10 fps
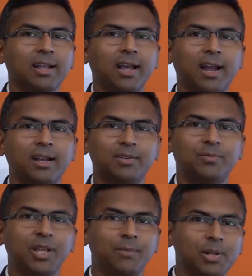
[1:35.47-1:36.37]
at
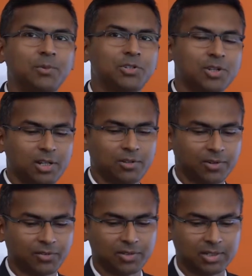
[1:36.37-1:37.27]
BML Munjl
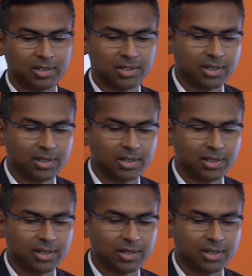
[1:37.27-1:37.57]
University.